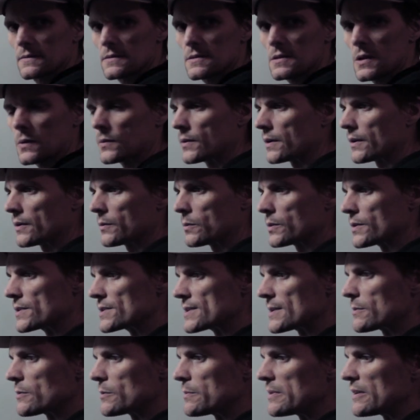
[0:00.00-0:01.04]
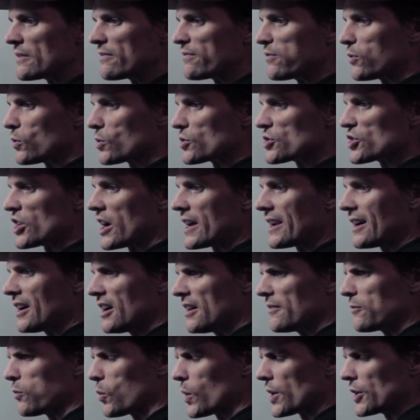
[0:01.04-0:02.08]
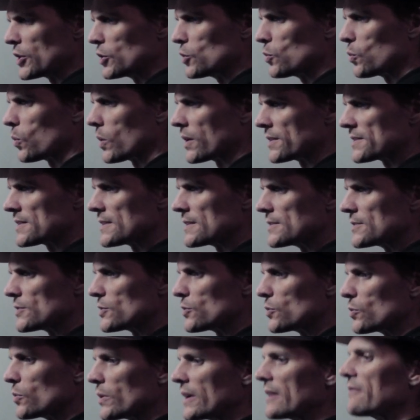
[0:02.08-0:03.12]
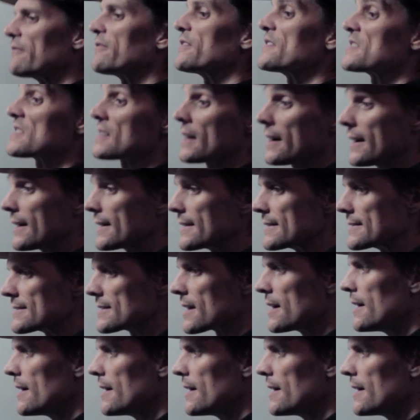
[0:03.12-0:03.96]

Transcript: So in other words, it would be a full shot of what you wanted to emphasize.